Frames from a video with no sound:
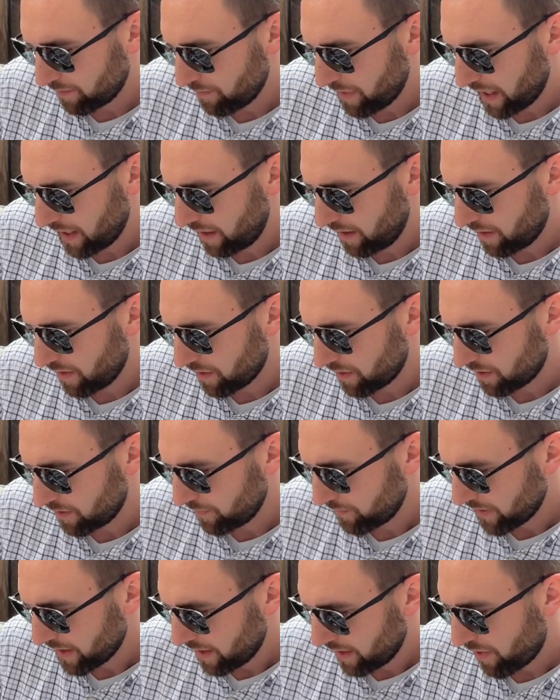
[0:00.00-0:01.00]
Many,
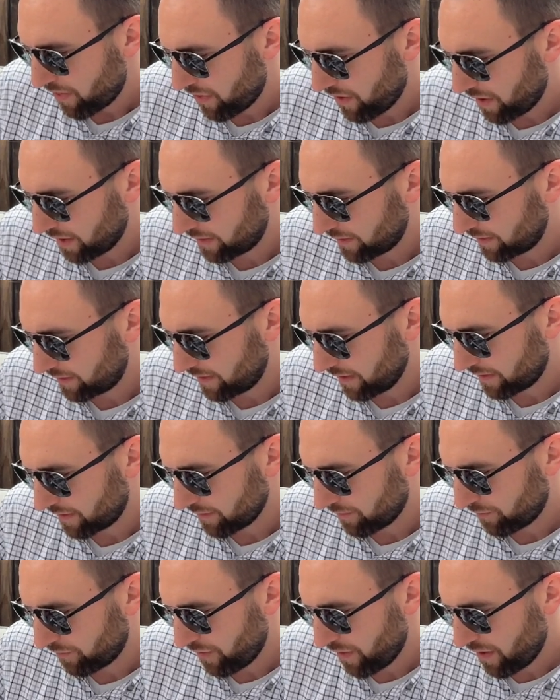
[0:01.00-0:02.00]
though, thought that
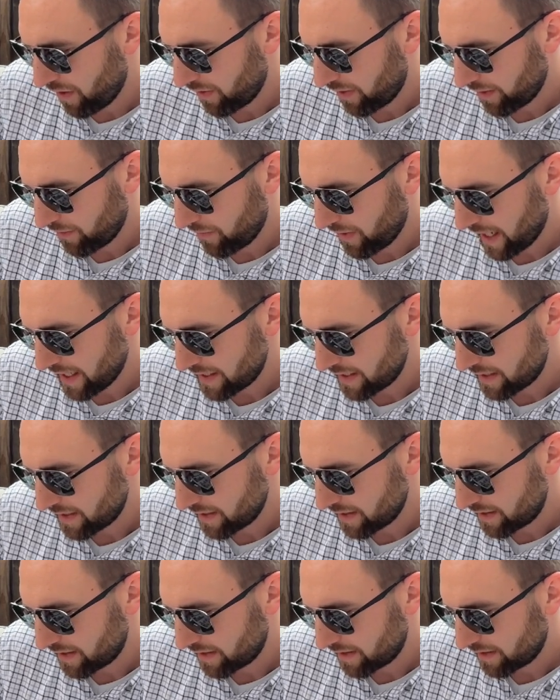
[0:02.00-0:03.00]
the further
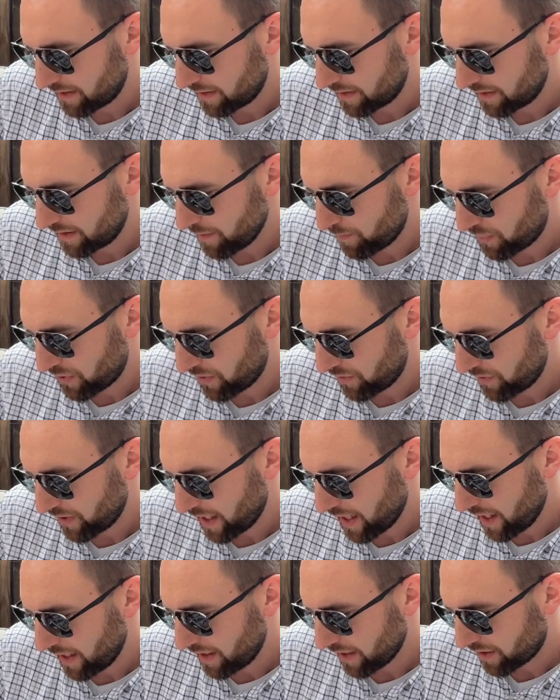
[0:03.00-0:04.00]
west the
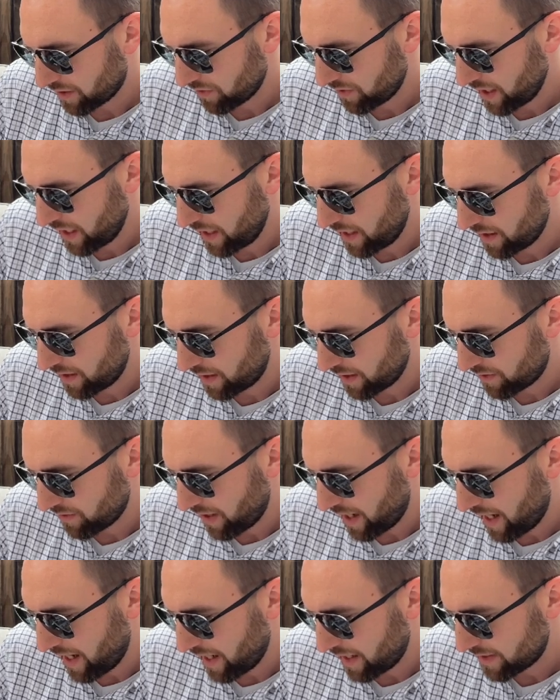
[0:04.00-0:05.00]
prairie, the greener the
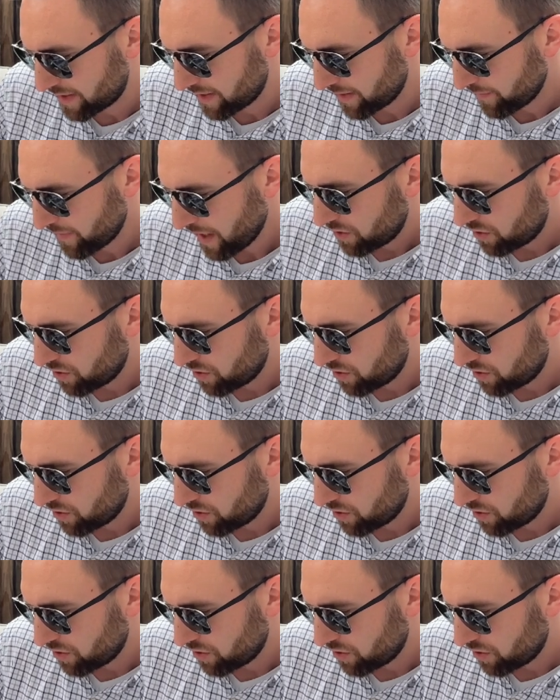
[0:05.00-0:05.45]
grass,